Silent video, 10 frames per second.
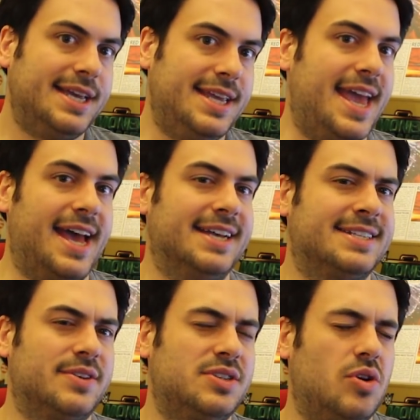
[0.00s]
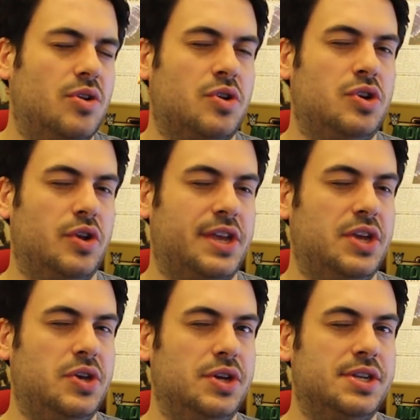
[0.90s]
Yeah, so it's not
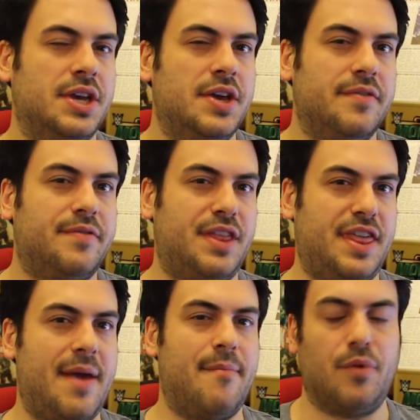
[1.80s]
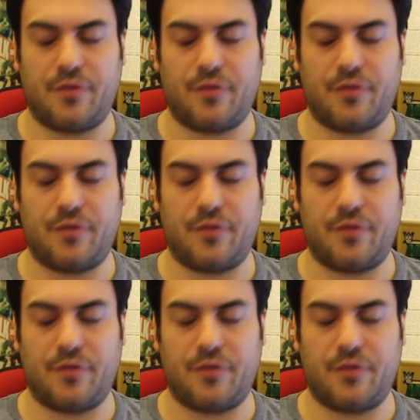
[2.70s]
looking good for them,